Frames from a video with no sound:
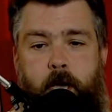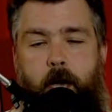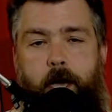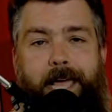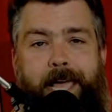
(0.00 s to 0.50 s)

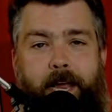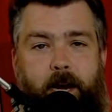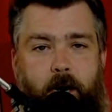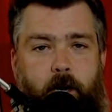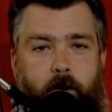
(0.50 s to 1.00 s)

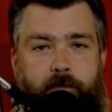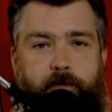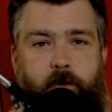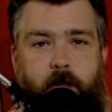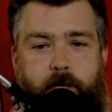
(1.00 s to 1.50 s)
Hair are
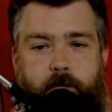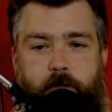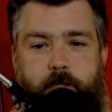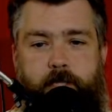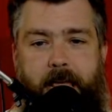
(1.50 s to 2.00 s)

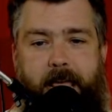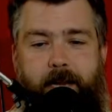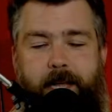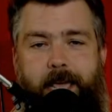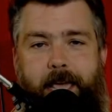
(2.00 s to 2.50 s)
follicles,
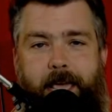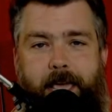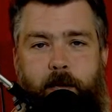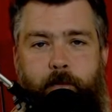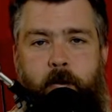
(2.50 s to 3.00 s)
and
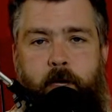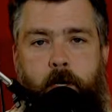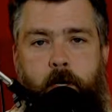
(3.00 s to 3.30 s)
hame